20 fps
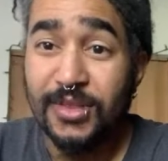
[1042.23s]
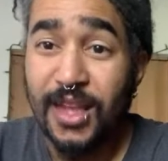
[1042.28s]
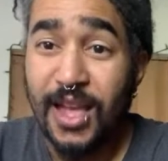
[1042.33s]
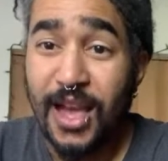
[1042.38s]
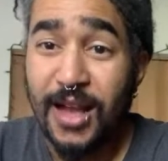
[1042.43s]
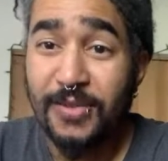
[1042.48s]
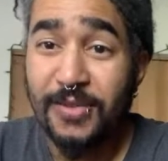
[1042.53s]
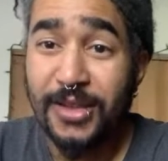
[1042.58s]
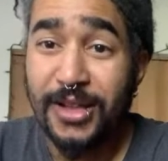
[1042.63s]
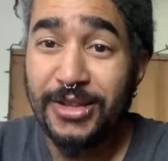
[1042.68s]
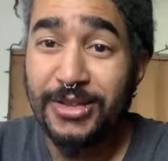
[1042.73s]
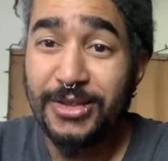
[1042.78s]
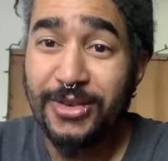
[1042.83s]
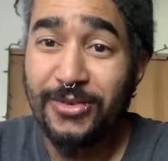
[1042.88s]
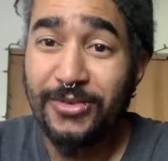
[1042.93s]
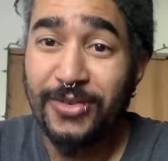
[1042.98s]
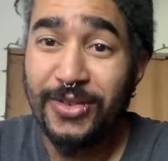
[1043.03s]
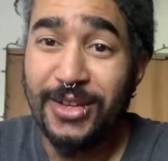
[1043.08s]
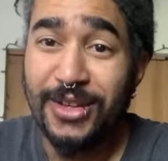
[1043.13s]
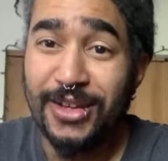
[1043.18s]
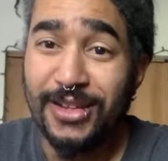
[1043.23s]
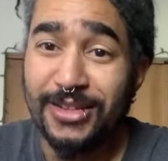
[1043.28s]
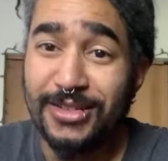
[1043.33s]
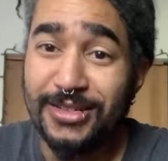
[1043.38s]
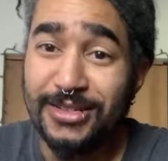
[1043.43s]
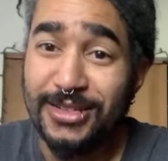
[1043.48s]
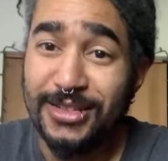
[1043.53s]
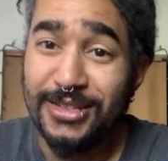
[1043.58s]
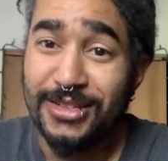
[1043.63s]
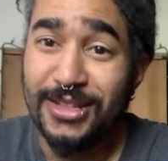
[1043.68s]
I'm glad you had fun,
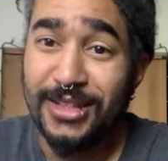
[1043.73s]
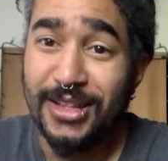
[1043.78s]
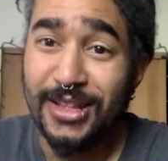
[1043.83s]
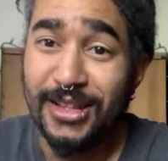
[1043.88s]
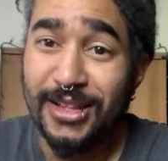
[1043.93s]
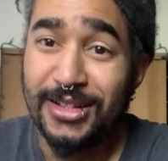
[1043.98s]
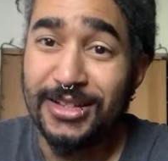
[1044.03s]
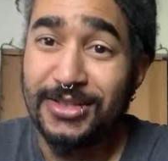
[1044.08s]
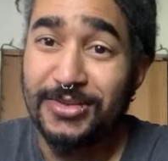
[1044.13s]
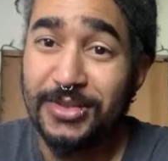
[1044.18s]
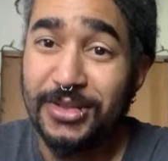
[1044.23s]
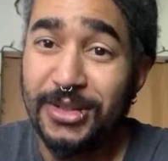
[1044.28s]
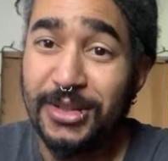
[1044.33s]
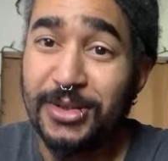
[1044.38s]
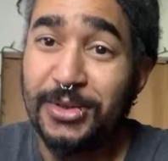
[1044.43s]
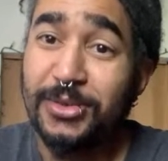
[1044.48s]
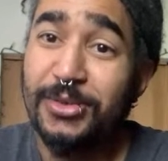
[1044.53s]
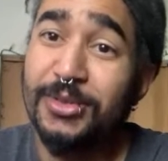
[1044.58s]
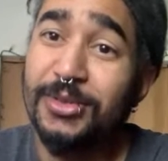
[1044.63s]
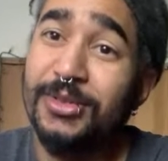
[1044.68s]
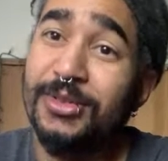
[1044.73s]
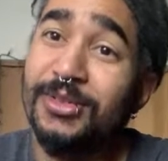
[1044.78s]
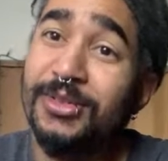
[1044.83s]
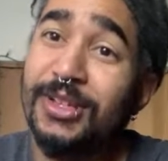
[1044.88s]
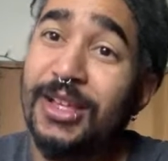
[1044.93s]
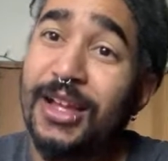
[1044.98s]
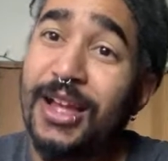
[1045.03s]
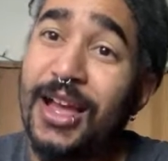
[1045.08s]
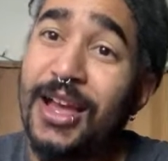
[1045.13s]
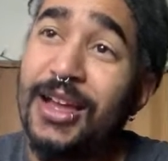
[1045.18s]
Justine. That's really cool.
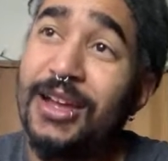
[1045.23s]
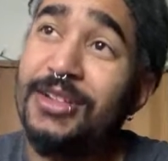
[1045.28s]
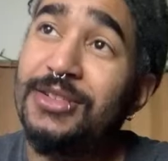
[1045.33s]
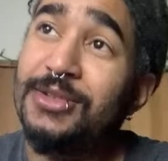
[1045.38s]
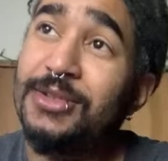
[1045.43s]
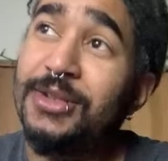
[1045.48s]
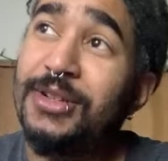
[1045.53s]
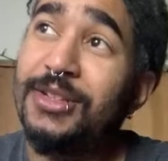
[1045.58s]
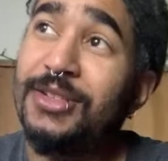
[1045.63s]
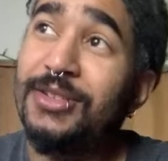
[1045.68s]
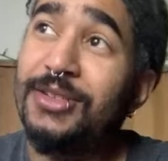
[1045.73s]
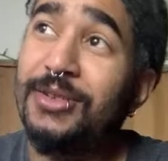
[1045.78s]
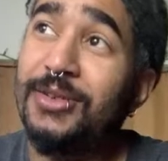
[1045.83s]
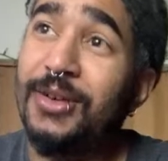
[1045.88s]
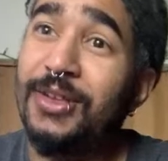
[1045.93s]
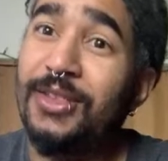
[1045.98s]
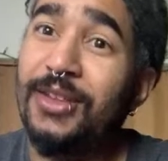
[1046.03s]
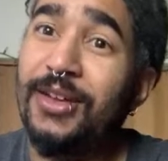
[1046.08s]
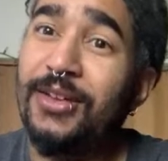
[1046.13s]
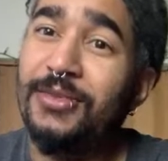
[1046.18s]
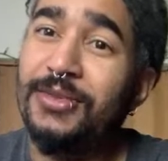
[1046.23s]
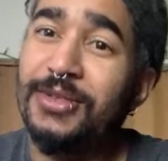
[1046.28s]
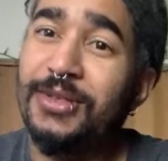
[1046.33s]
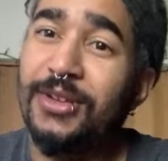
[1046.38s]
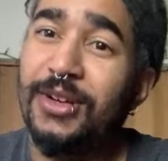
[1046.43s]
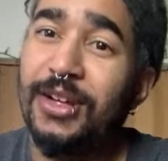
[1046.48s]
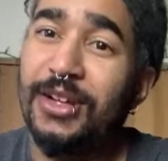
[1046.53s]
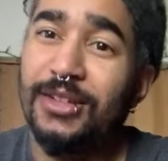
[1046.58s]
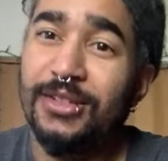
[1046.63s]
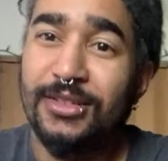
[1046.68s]
Like, I enjoyed it too. I thought it was
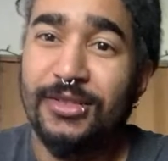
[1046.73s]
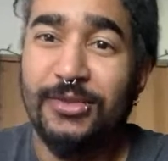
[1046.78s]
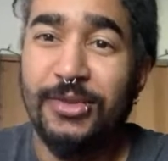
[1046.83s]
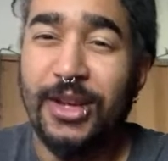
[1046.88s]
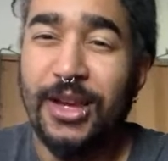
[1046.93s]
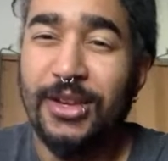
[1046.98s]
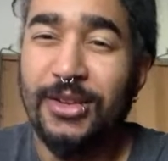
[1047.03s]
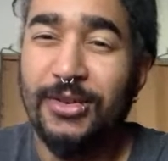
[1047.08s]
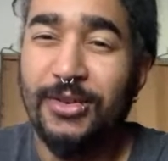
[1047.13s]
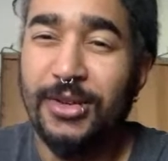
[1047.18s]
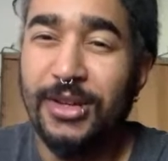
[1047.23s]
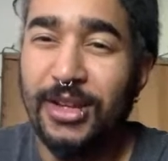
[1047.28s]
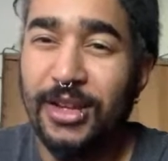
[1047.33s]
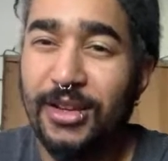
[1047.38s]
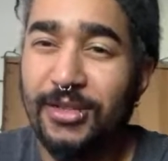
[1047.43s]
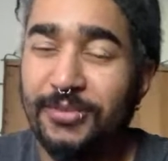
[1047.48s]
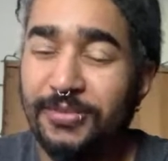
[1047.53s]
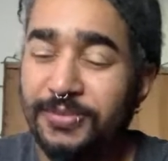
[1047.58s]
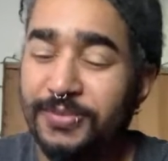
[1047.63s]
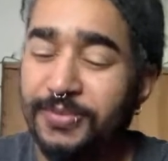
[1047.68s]
great. We gotta do it again.